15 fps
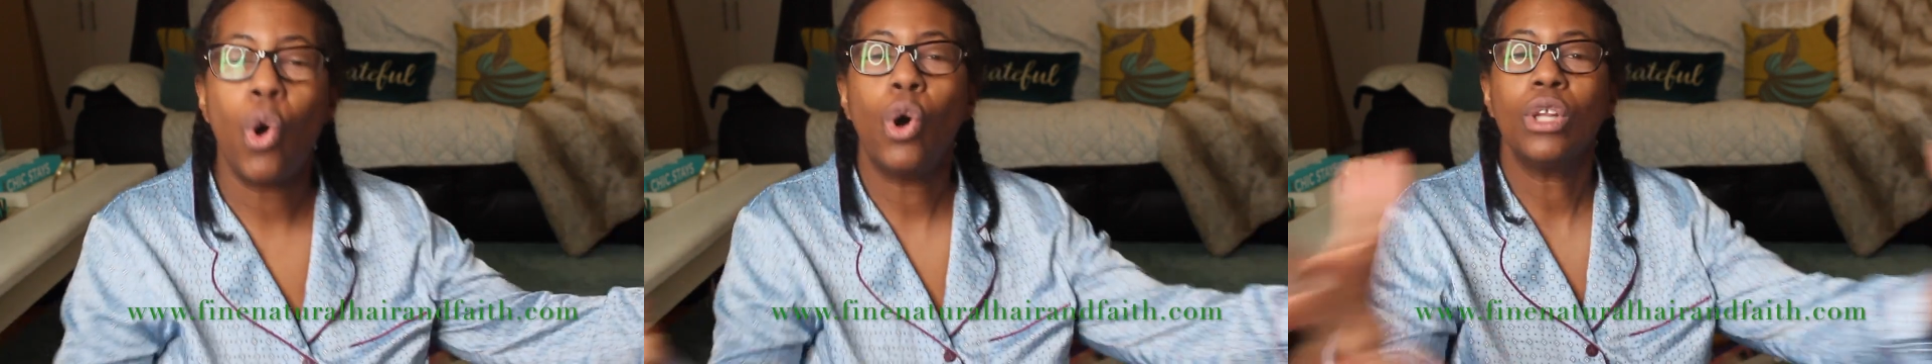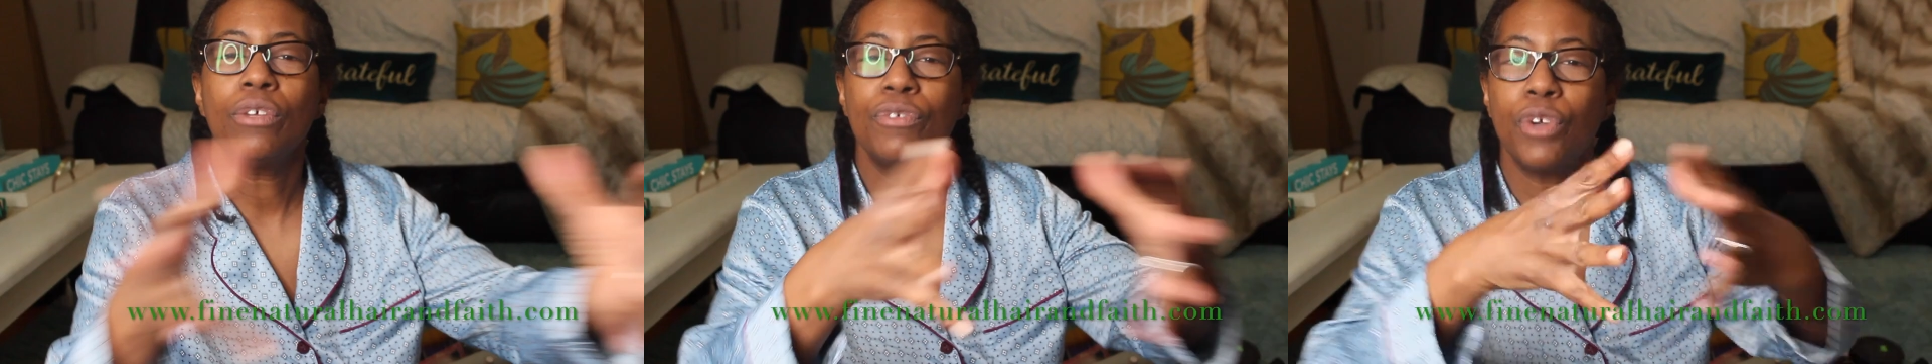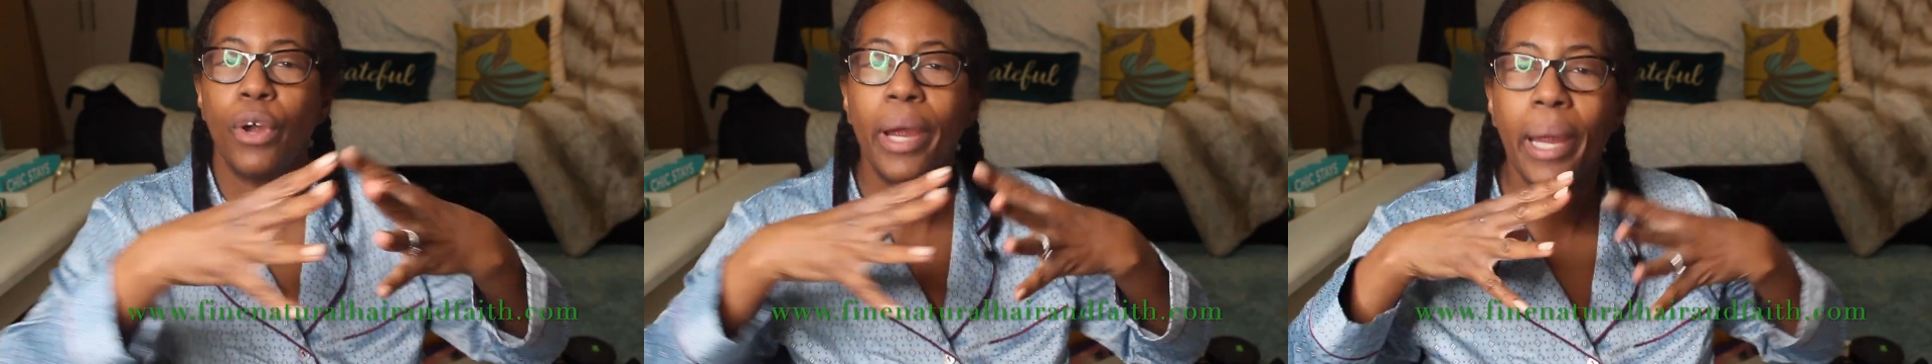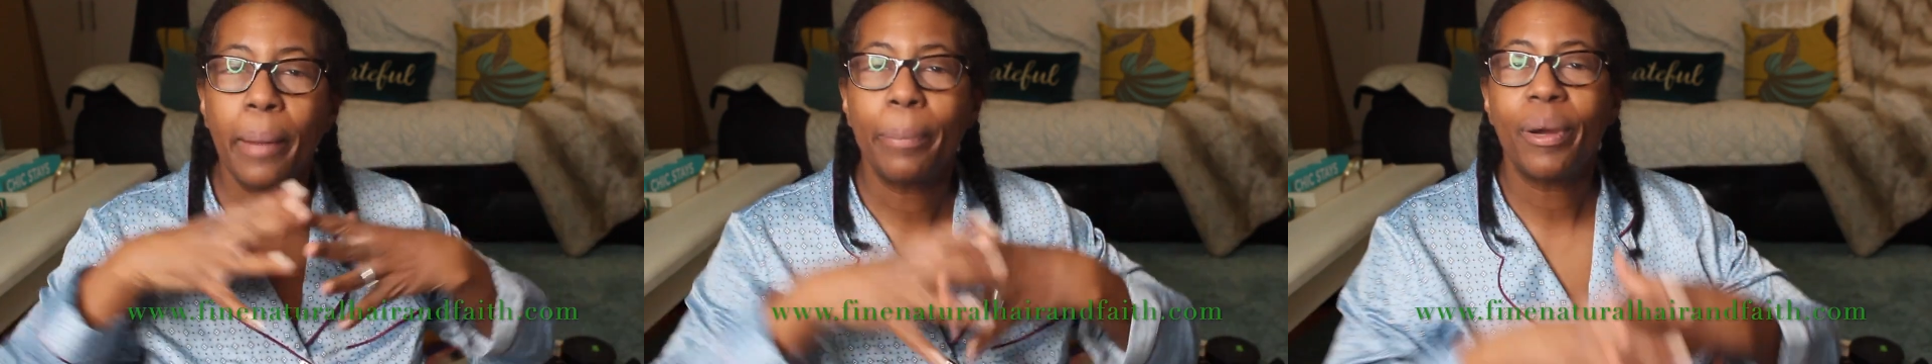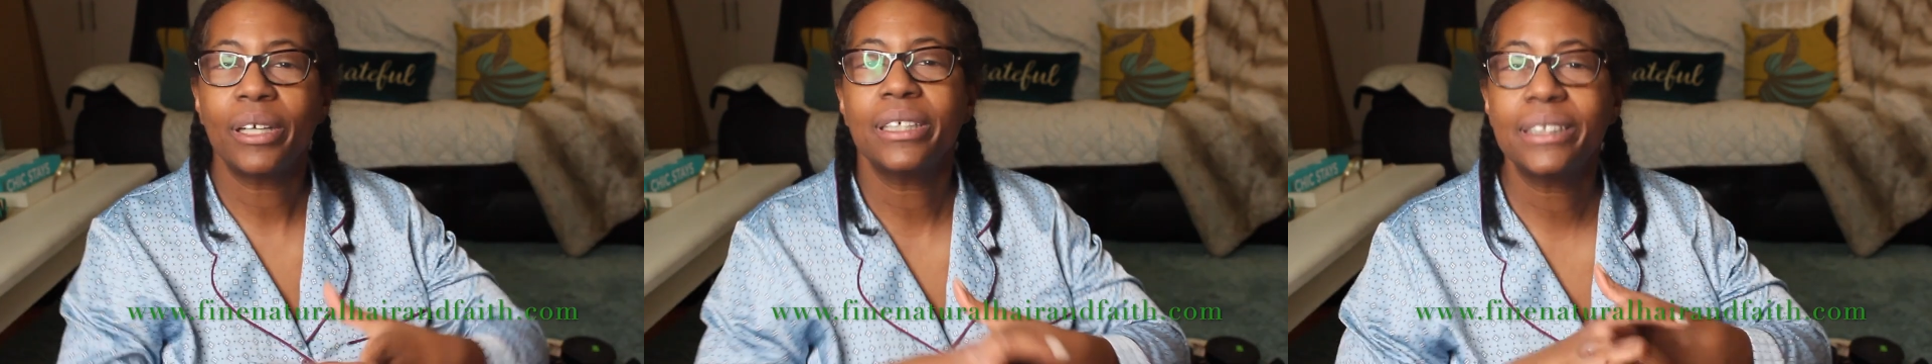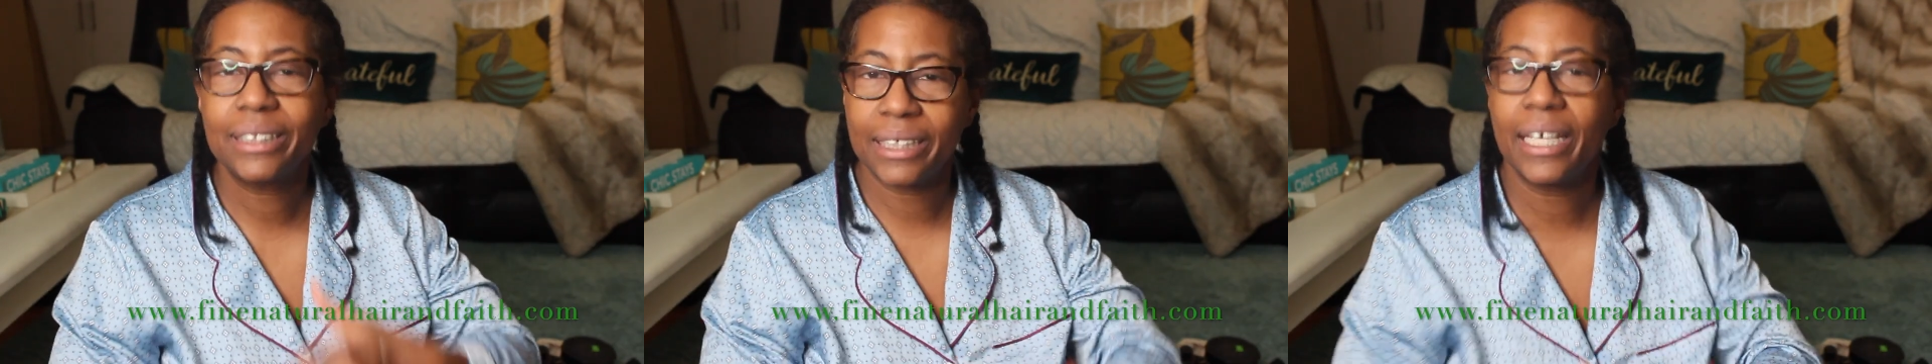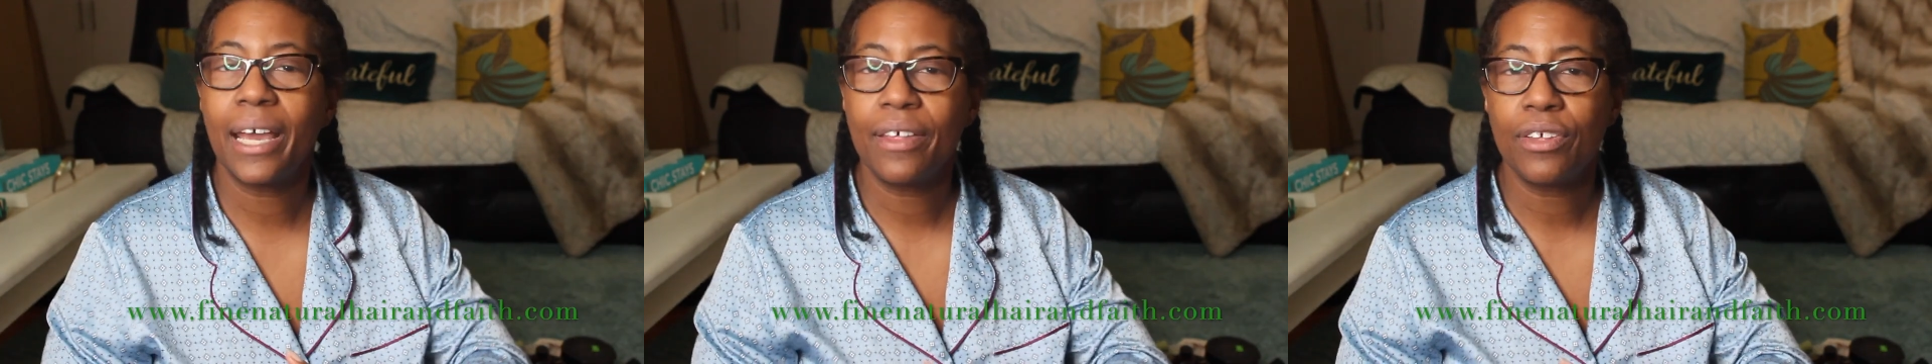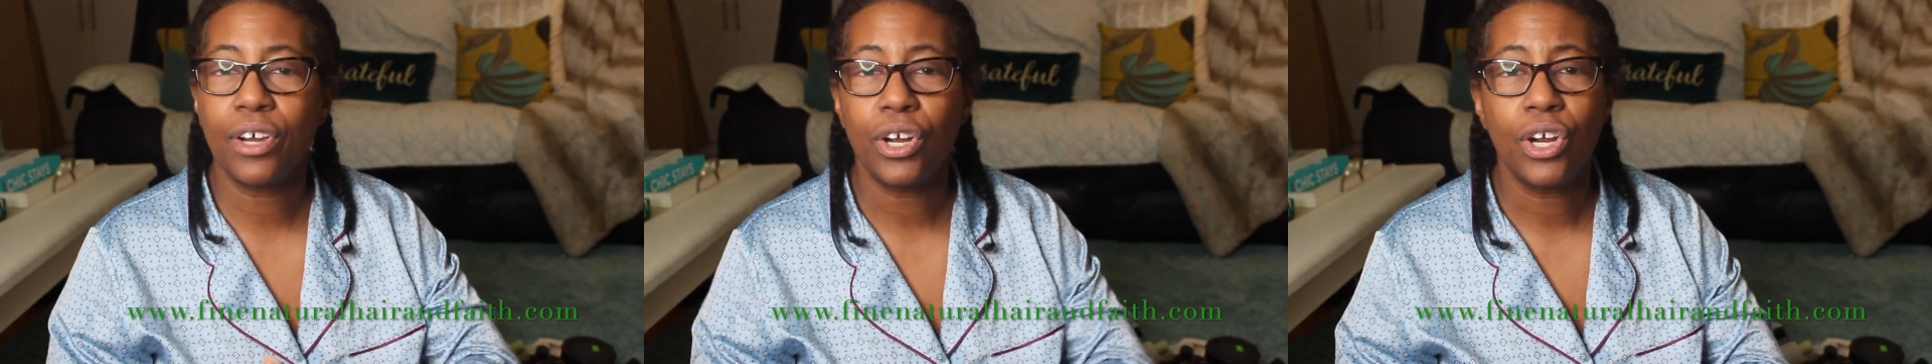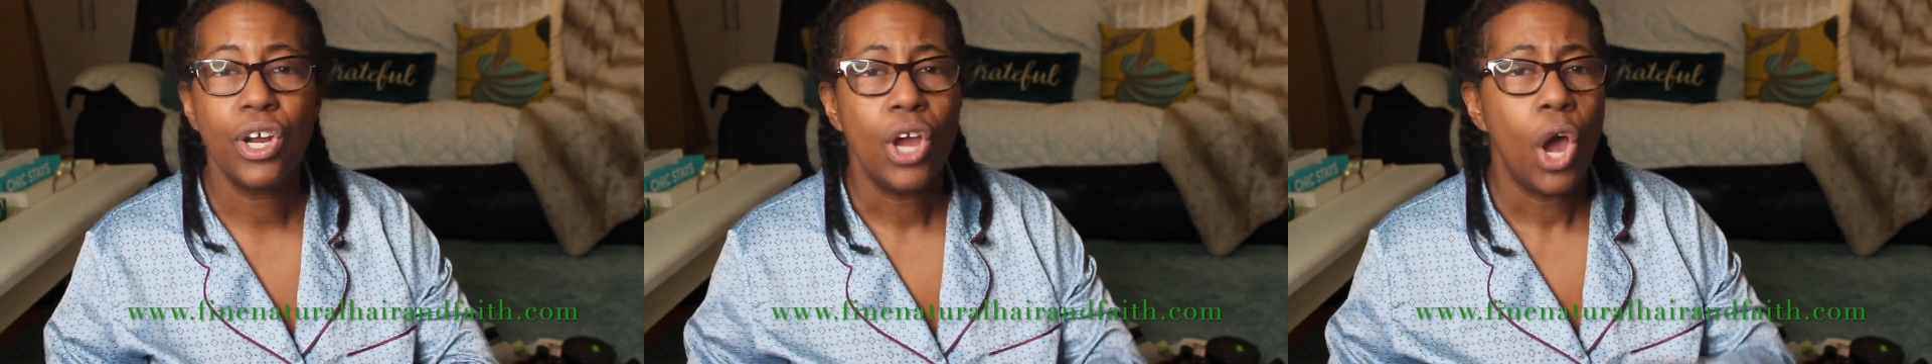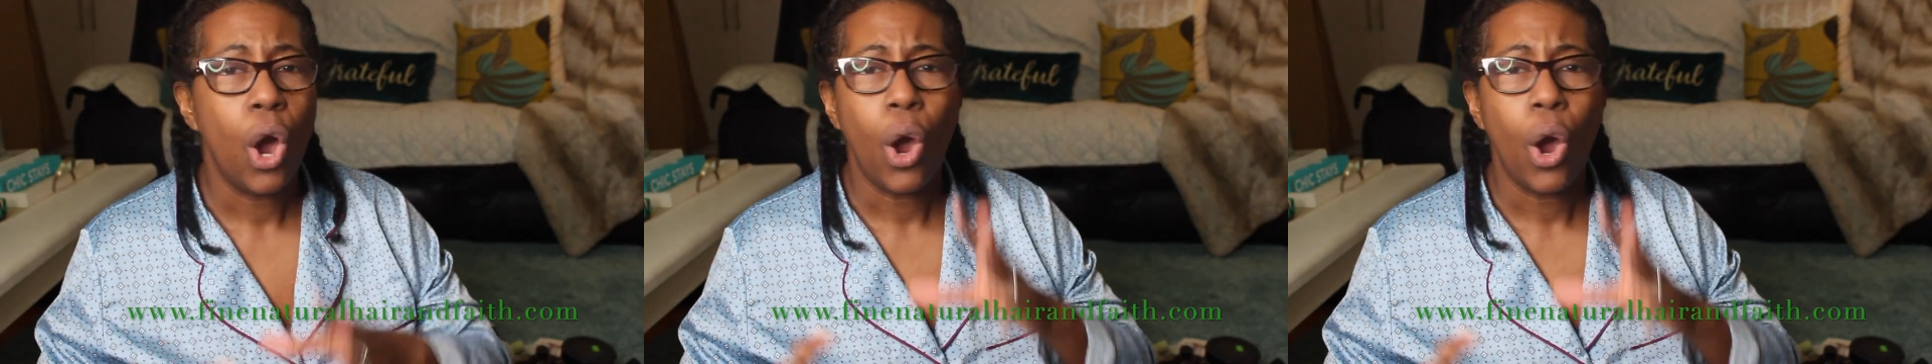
all of your hair products together,